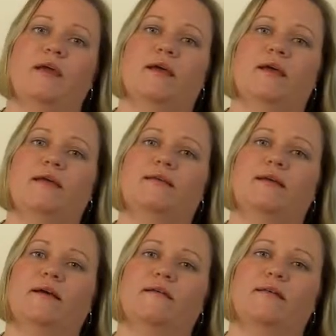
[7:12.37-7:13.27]
And
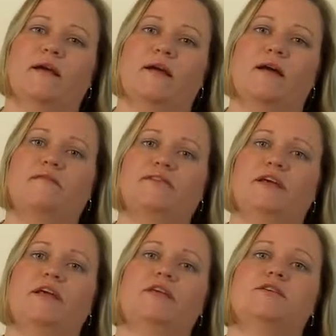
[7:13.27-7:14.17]
that
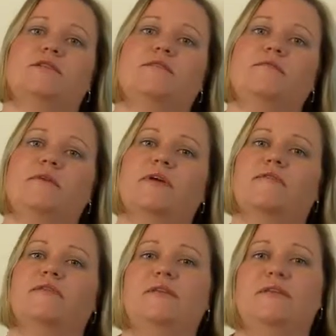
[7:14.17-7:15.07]
conversation will
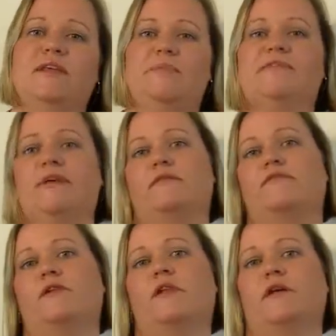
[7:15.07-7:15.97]
give you a deep sense
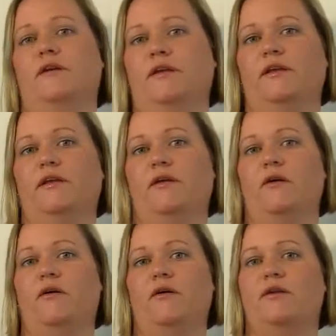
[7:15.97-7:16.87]
of clarity
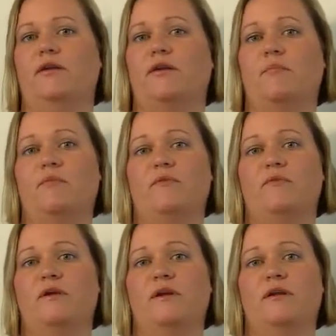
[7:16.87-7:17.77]
on the number
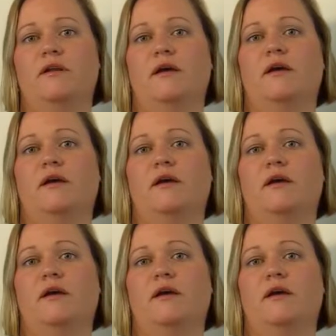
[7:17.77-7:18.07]
one